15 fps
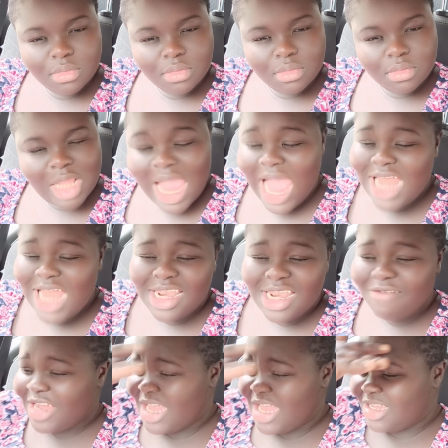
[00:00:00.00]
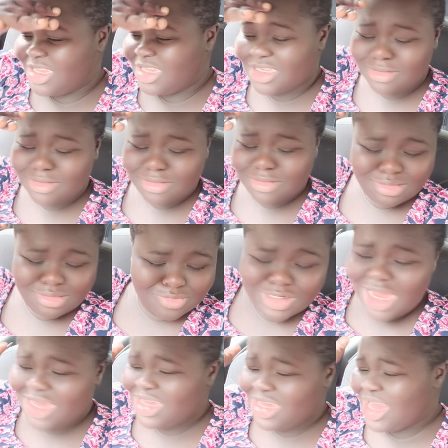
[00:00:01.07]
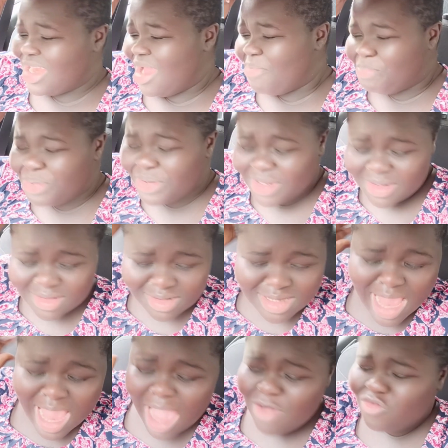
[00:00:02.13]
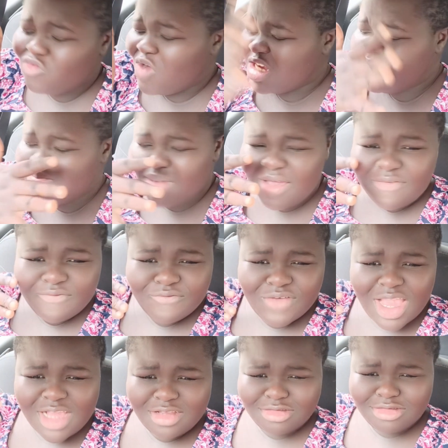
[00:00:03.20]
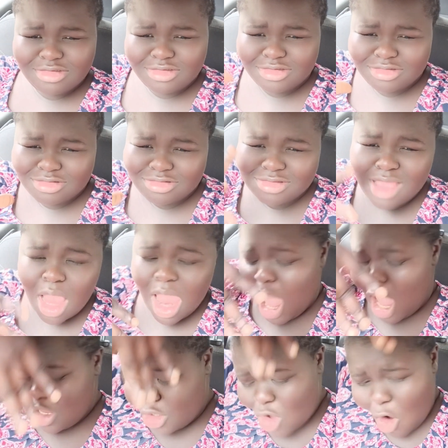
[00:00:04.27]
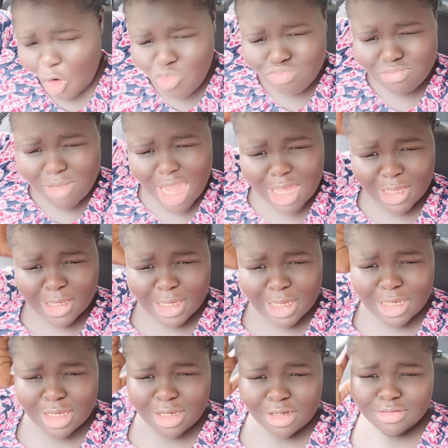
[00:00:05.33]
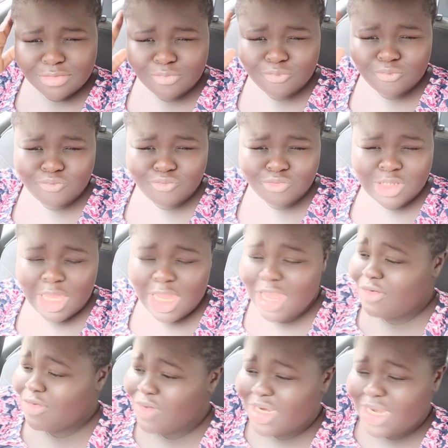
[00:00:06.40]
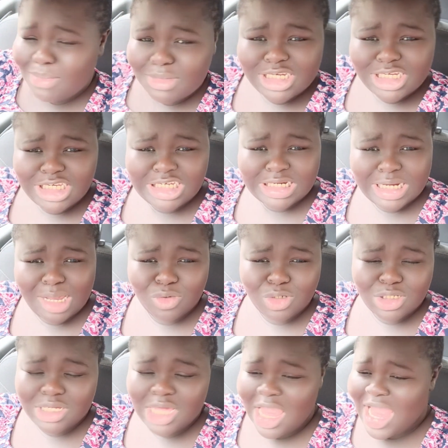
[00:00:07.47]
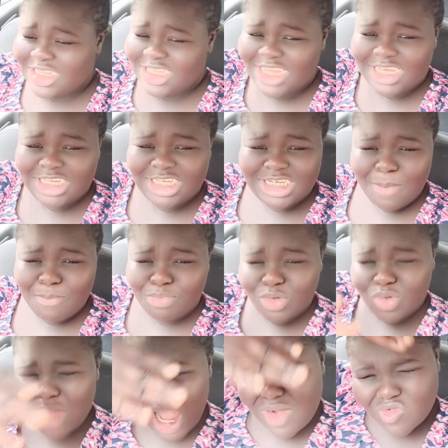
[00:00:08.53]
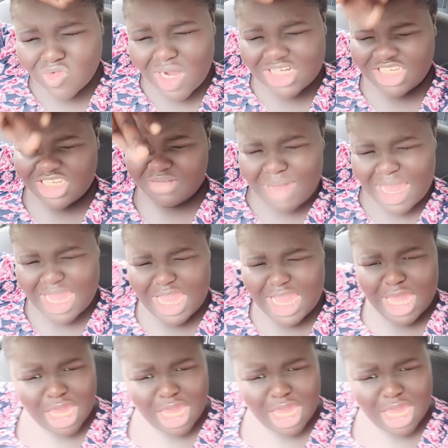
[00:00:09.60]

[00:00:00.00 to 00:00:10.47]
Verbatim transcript: I love like this. When I get up, I wash my face, I comb my hair. Even when I'm in the shower, I take shampoo, I wash my hair.